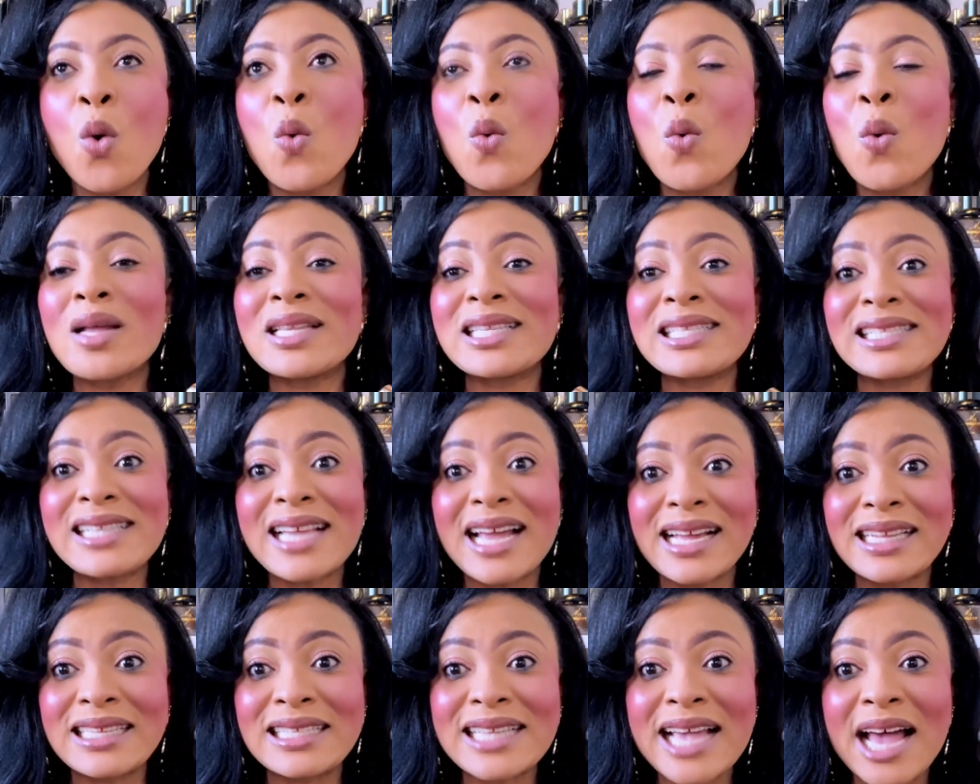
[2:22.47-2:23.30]
What
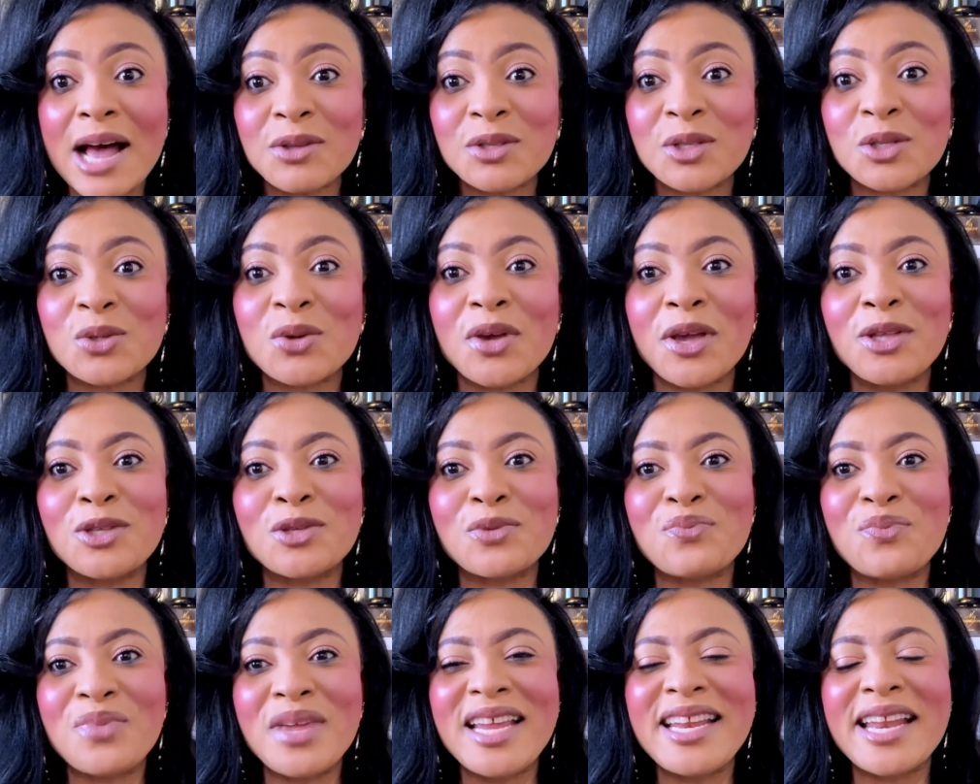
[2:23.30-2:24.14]
stands out is going
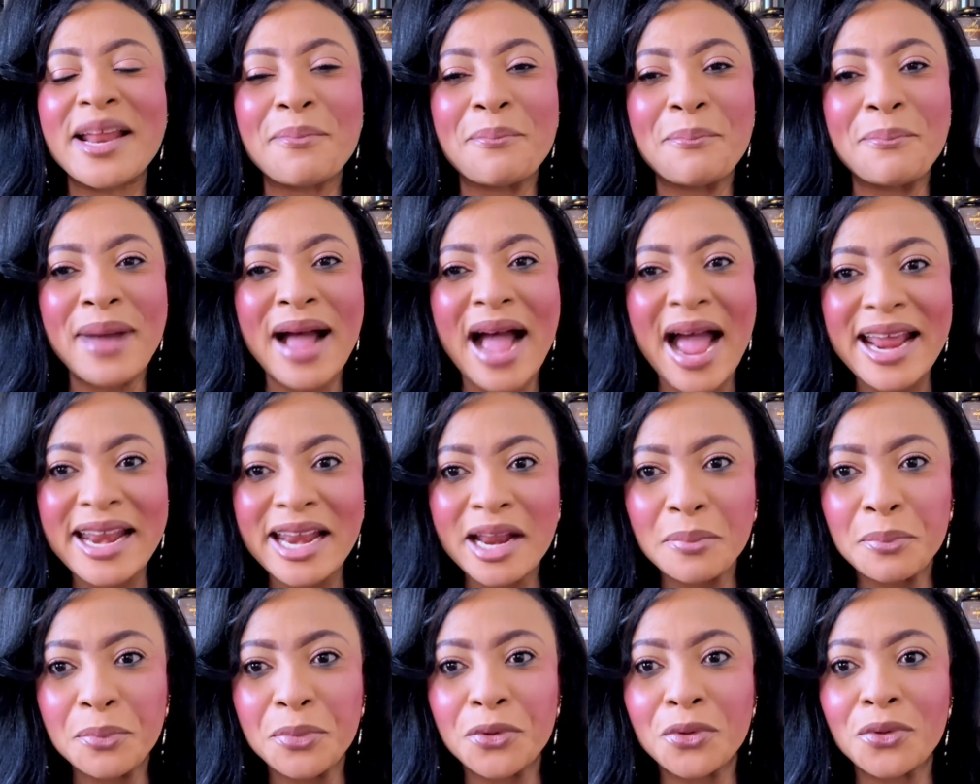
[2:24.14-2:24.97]
to be the
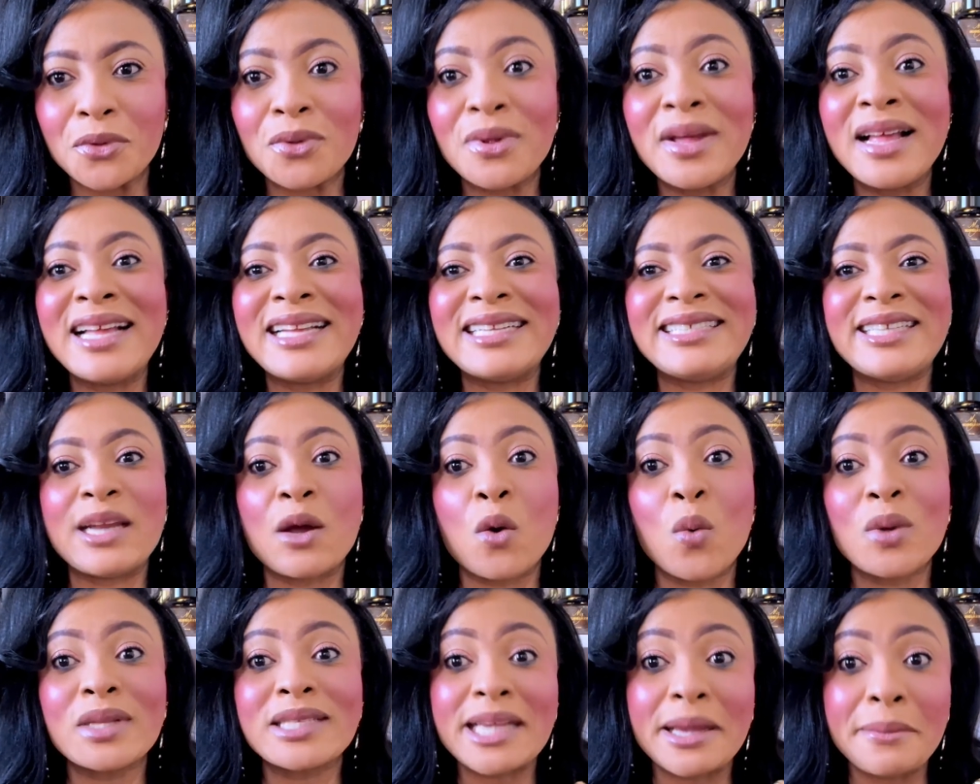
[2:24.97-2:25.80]
pineapple,
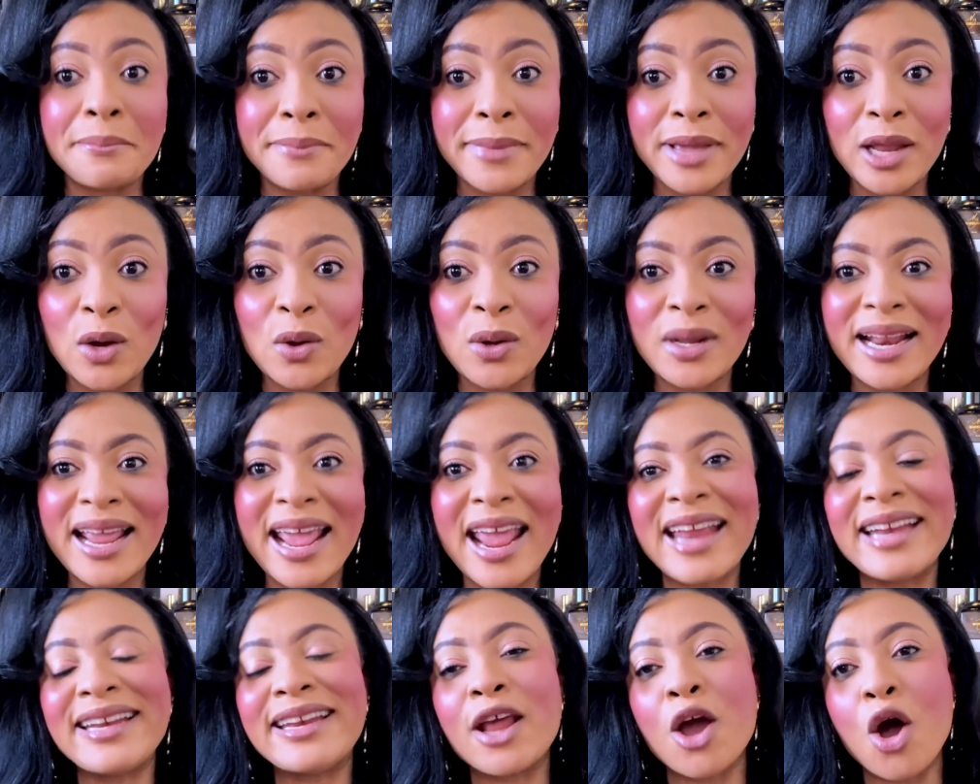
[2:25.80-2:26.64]
the watermelon,
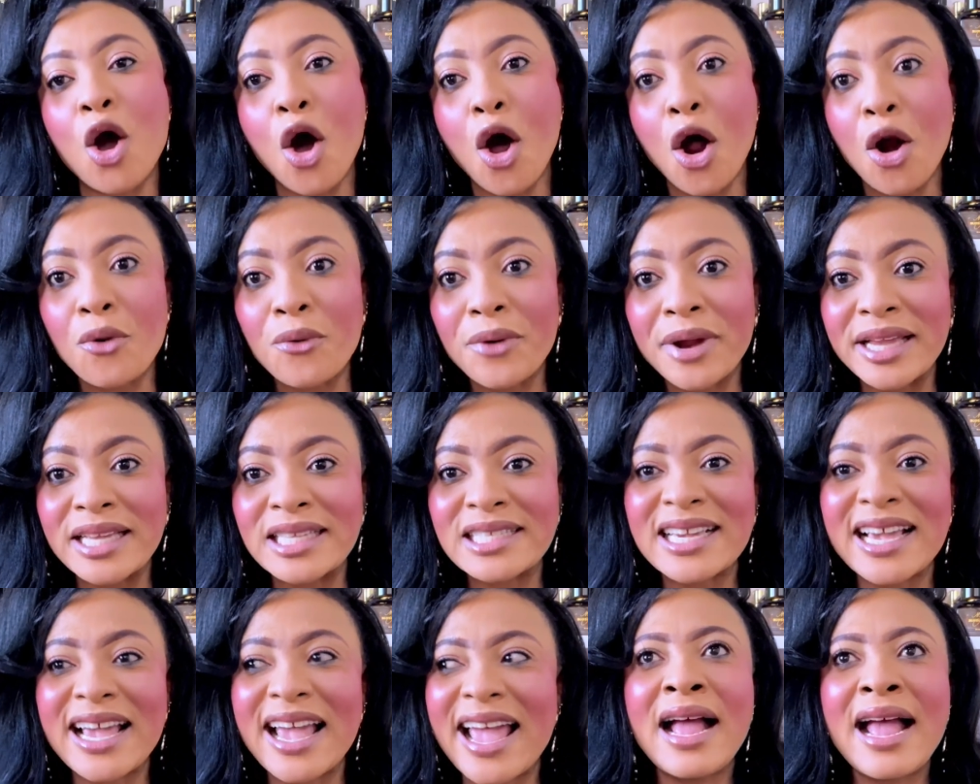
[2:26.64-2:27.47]
and the
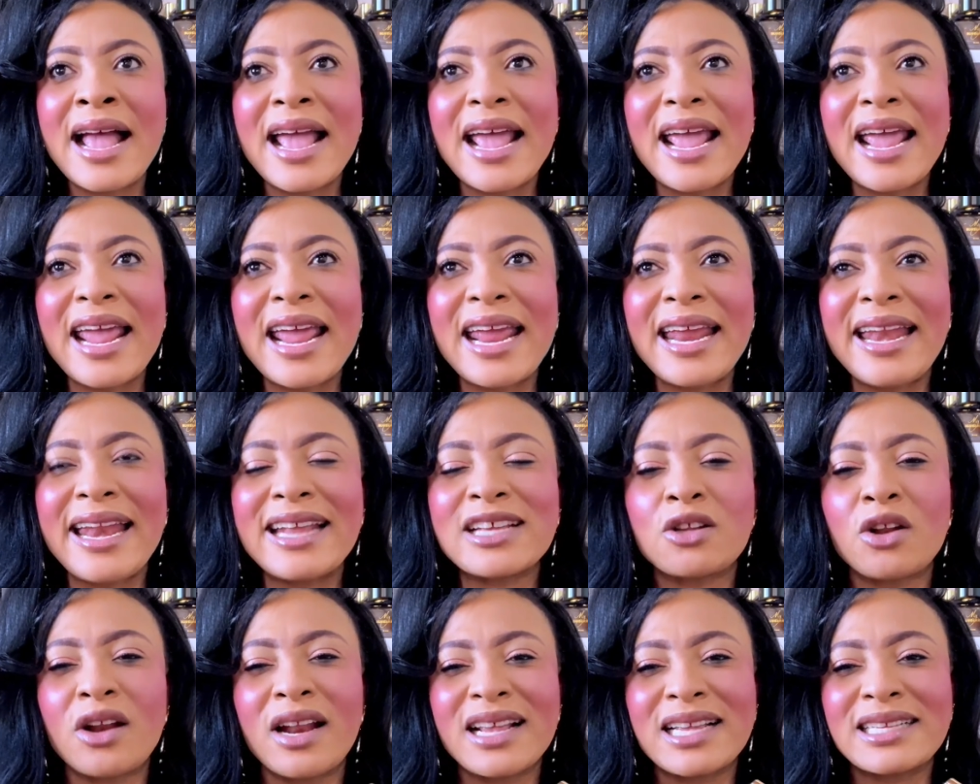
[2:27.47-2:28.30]
orange. It is
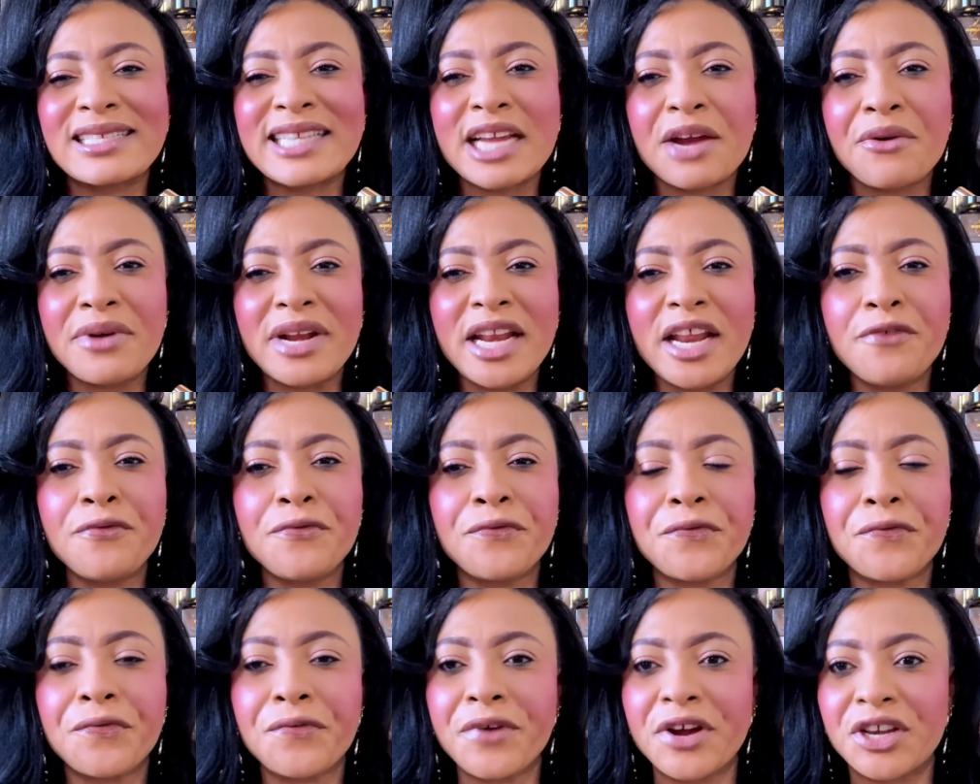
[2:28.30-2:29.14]
not necessarily
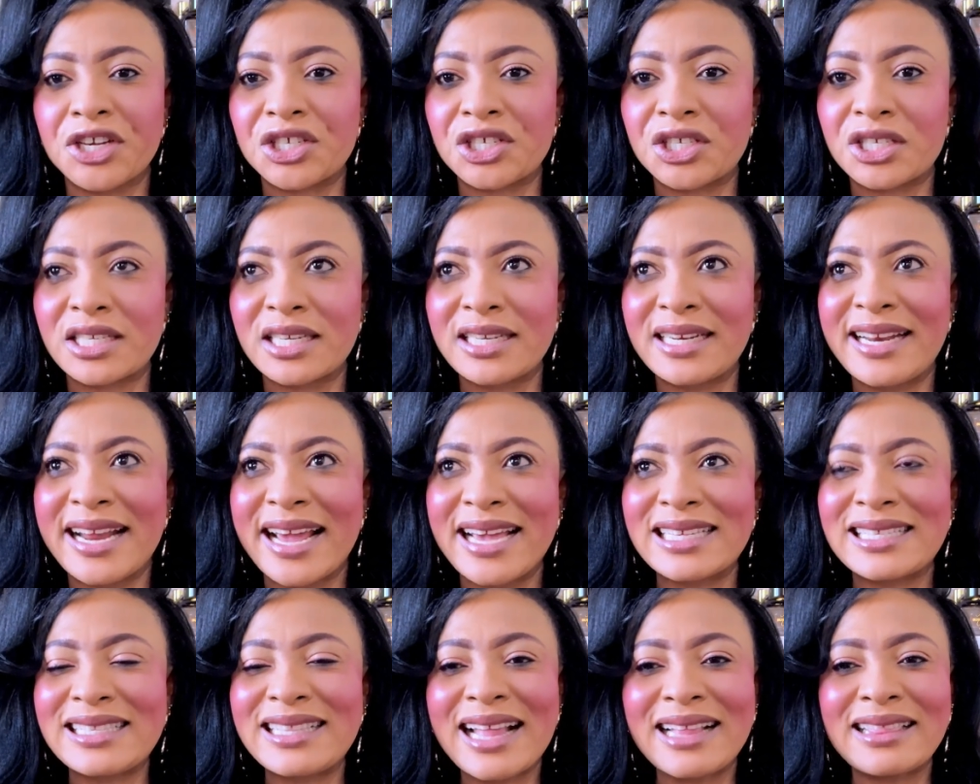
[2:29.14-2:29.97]
fresh. There
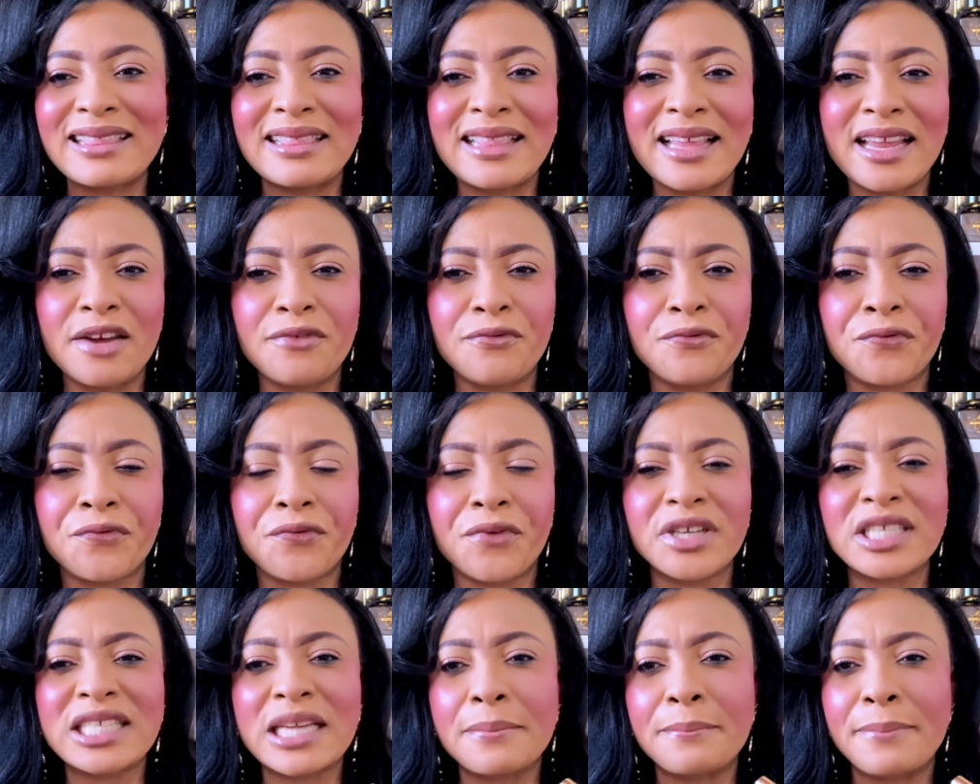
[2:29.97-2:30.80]
is nothing
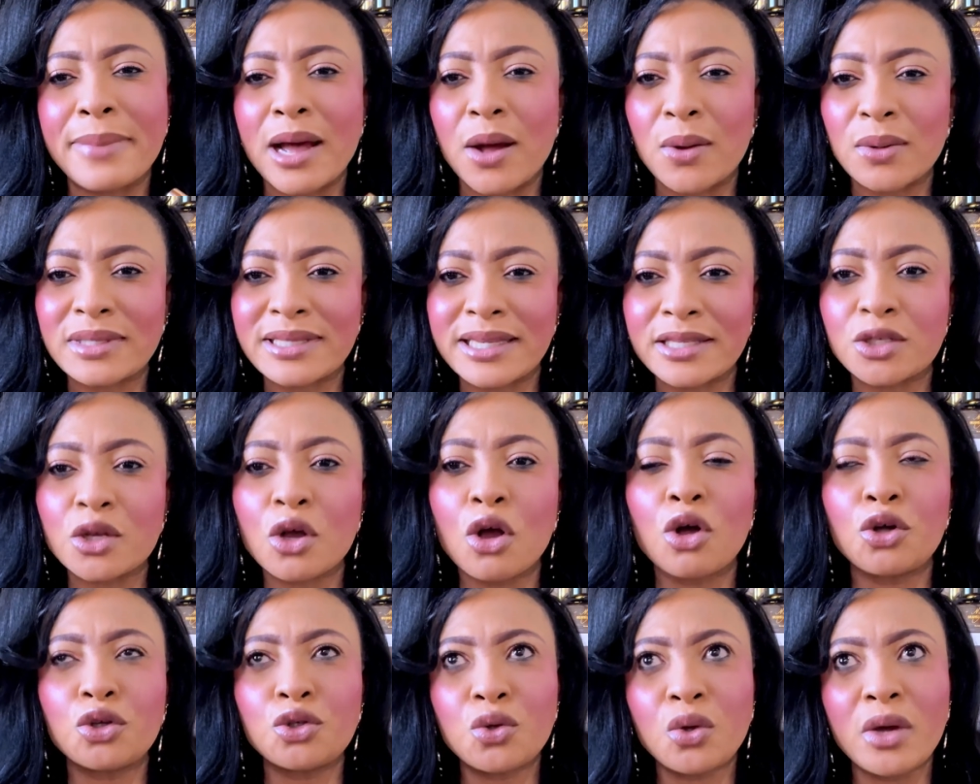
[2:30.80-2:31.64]
fresh about it,
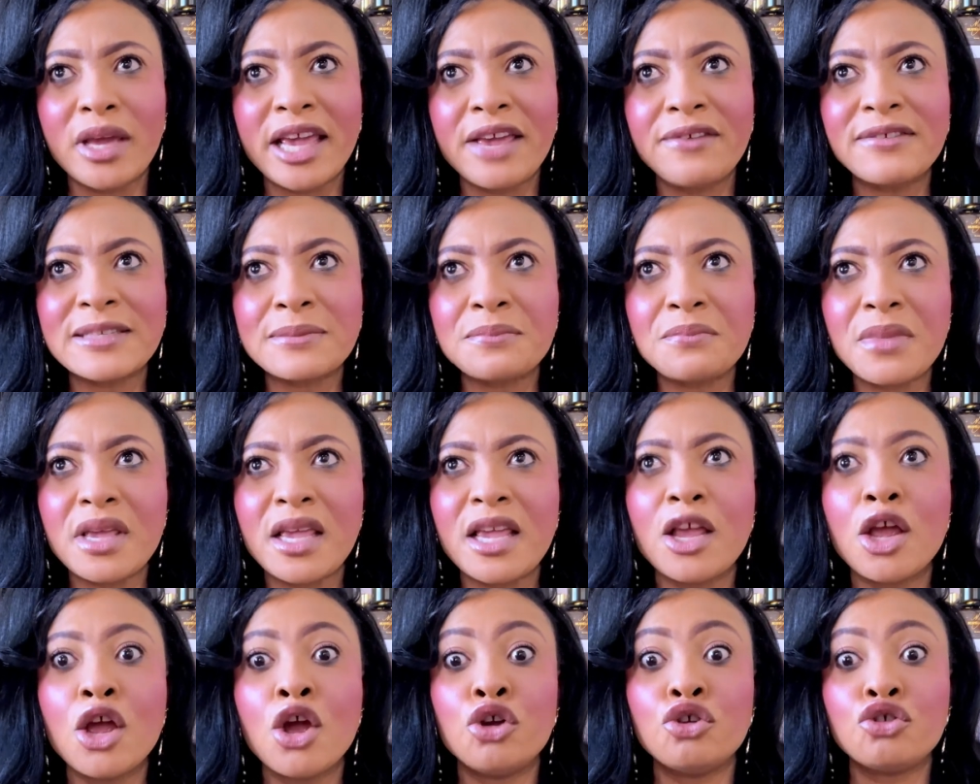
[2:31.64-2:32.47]
although it gives
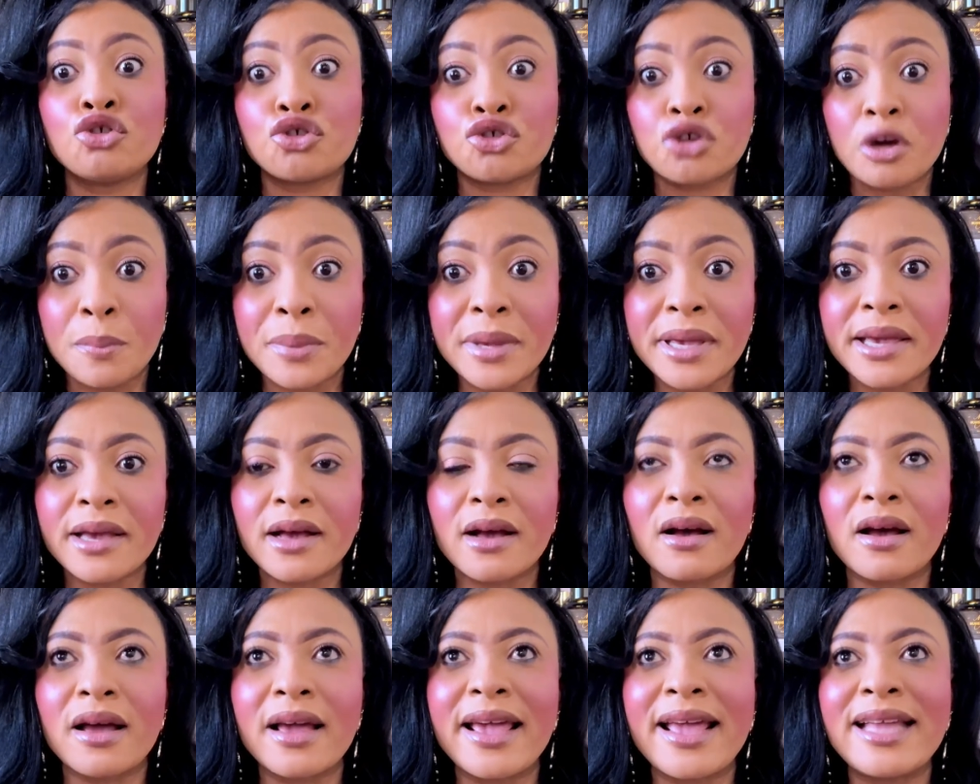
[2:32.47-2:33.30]
me tropical.